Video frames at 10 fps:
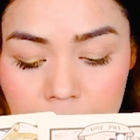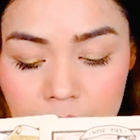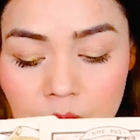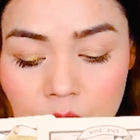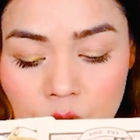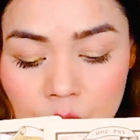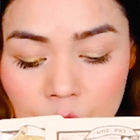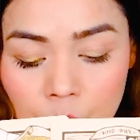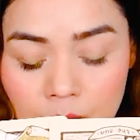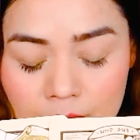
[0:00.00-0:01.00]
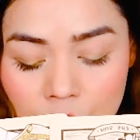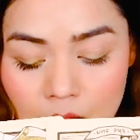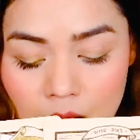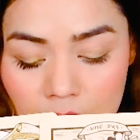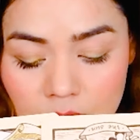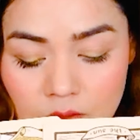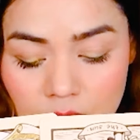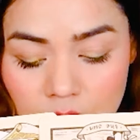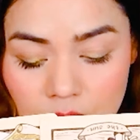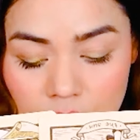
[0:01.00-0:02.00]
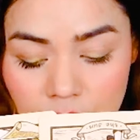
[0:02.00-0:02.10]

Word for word: The Two of Wands.